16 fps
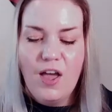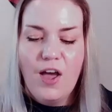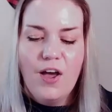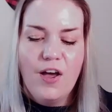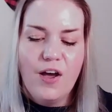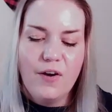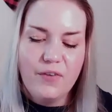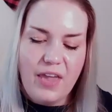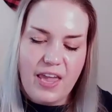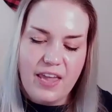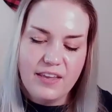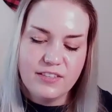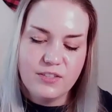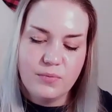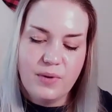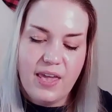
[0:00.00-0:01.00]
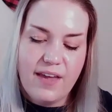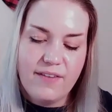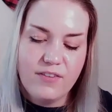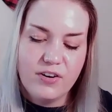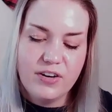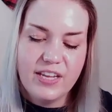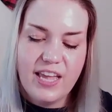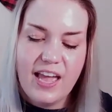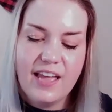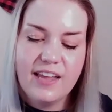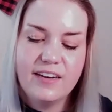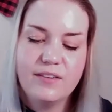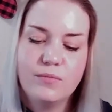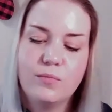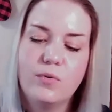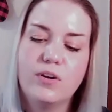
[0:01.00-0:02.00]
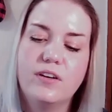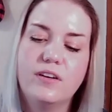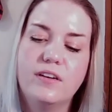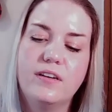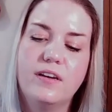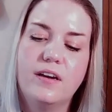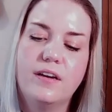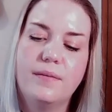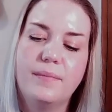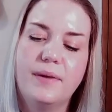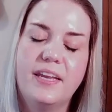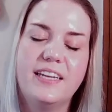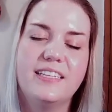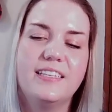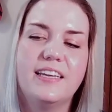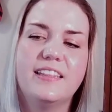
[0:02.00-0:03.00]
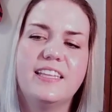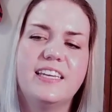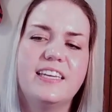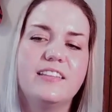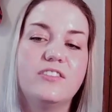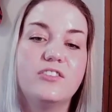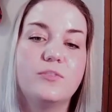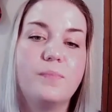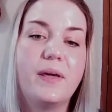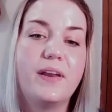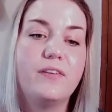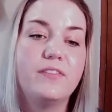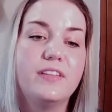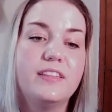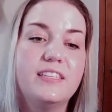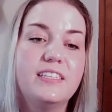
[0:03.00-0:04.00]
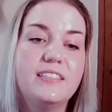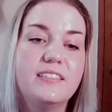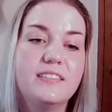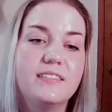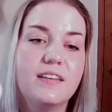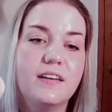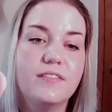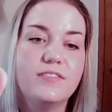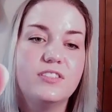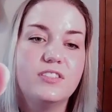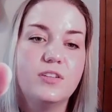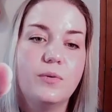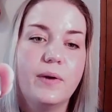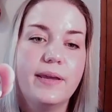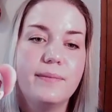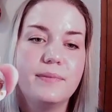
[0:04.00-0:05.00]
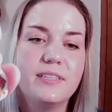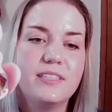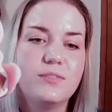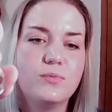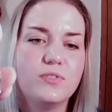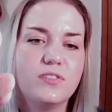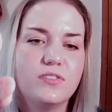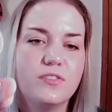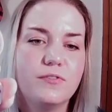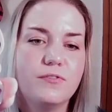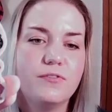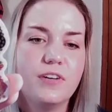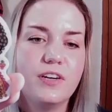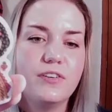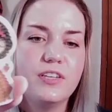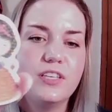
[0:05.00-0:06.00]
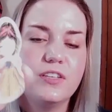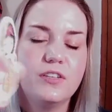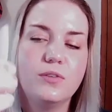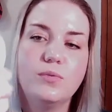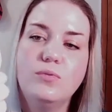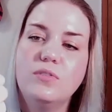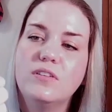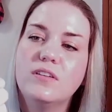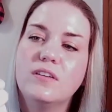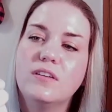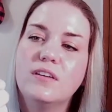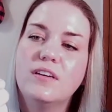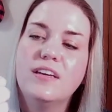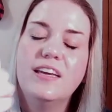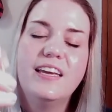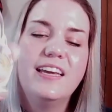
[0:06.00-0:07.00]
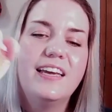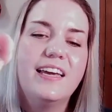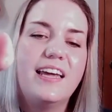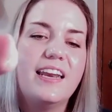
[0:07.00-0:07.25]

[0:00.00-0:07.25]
Okay, so we have already had one, and I think it looked better than this of Snow White, but this one's also very cute. And I